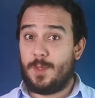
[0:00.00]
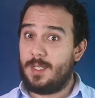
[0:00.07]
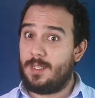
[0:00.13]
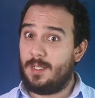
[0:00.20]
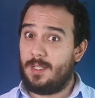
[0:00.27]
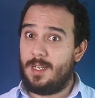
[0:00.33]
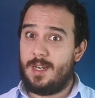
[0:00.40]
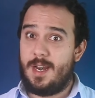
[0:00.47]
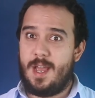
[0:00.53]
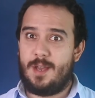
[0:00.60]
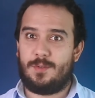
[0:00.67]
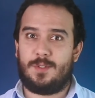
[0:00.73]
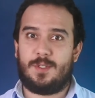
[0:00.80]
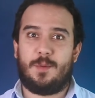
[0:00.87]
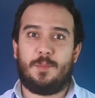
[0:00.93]
recently
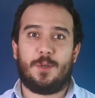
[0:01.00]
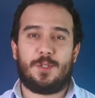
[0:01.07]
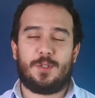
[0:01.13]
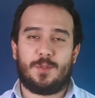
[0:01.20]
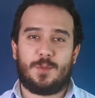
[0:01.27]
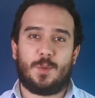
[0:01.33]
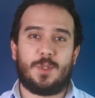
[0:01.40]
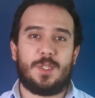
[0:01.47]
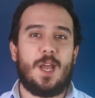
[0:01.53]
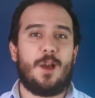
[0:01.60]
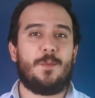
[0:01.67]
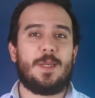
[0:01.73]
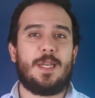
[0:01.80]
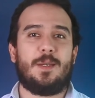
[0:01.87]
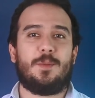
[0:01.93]
announced that merchants will
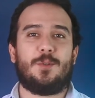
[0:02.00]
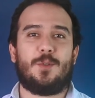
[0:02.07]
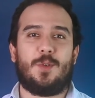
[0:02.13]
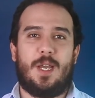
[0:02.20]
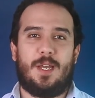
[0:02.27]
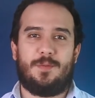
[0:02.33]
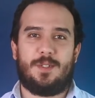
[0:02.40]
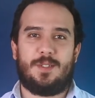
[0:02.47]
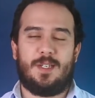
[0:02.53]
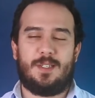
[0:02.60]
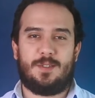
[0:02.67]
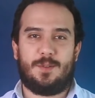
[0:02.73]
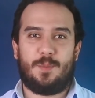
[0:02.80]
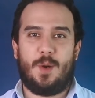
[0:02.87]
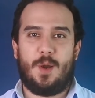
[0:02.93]
now be able to
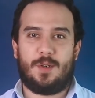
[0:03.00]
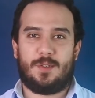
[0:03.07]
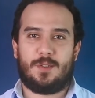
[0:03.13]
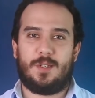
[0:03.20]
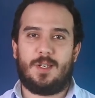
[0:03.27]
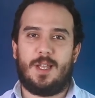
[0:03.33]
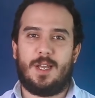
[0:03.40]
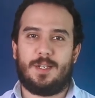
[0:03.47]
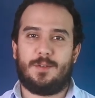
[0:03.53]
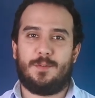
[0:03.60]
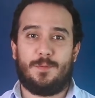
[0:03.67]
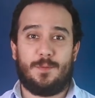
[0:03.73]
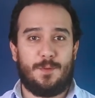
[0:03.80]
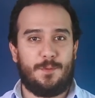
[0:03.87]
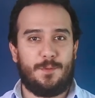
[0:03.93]
advertise their products online
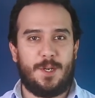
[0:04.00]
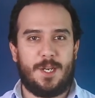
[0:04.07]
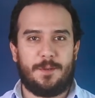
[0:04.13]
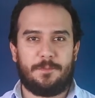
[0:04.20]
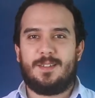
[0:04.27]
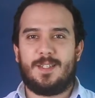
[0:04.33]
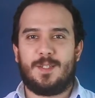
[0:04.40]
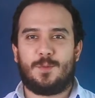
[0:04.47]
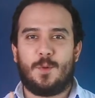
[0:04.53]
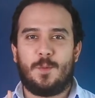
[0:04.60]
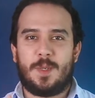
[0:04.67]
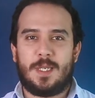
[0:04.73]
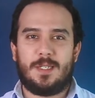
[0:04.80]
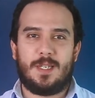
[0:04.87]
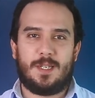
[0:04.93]
for free. This will
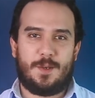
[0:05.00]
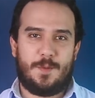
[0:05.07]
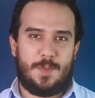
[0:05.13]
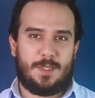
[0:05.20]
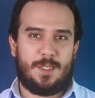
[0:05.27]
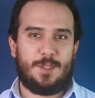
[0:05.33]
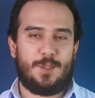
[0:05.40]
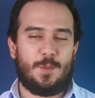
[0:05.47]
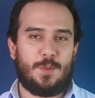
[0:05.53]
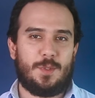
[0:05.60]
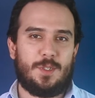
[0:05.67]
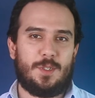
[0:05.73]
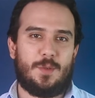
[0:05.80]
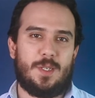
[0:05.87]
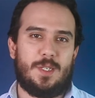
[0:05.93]
mean that competition will
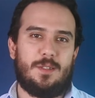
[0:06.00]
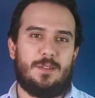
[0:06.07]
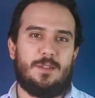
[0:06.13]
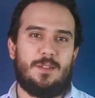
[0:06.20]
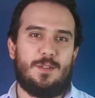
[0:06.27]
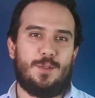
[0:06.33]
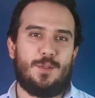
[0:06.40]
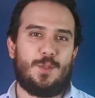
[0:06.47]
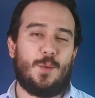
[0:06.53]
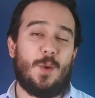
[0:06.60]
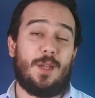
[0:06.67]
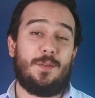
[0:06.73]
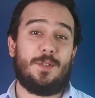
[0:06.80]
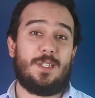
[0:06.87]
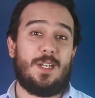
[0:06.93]
increase, so
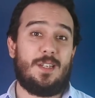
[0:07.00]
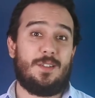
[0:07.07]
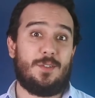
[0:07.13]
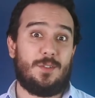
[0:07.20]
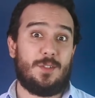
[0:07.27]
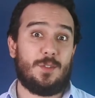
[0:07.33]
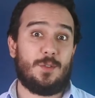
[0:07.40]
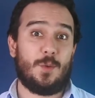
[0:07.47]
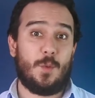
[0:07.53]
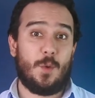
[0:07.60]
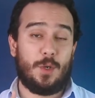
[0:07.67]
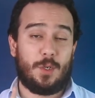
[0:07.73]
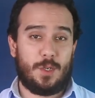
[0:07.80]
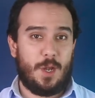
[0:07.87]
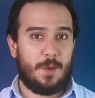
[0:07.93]
advertisers need to
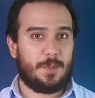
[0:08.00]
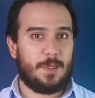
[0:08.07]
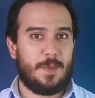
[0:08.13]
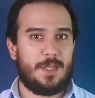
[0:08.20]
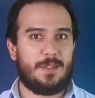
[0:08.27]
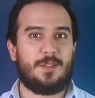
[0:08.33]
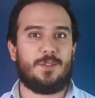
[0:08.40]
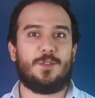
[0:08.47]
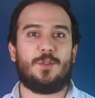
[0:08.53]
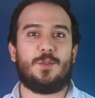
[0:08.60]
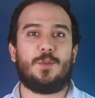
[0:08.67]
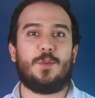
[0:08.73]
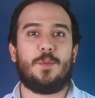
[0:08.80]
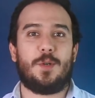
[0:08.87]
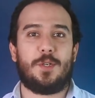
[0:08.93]
work on optimizing their
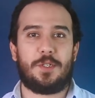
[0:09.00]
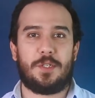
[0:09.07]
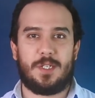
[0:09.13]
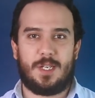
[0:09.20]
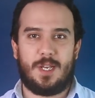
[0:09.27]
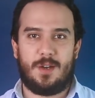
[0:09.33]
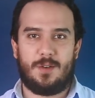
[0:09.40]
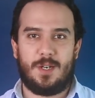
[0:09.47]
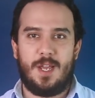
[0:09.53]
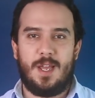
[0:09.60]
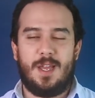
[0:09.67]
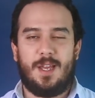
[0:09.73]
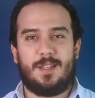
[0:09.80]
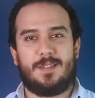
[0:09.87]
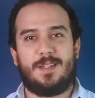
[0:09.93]
Google Merchant account
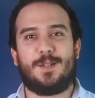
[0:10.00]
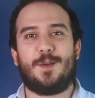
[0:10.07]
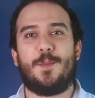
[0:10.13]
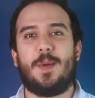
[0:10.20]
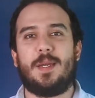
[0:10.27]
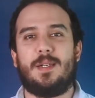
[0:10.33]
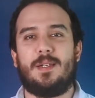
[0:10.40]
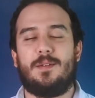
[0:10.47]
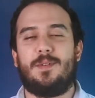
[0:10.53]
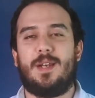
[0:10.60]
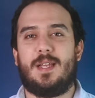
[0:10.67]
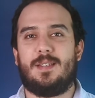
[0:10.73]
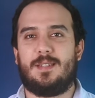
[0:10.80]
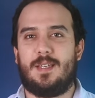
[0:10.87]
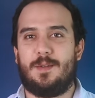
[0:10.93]
as the competitive
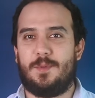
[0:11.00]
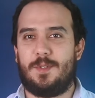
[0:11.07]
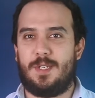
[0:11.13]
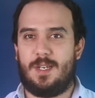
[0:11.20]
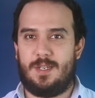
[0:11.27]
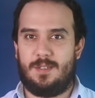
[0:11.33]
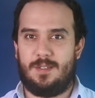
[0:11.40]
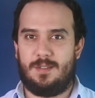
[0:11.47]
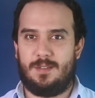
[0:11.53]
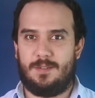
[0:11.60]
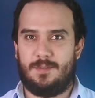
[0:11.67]
landscape changes.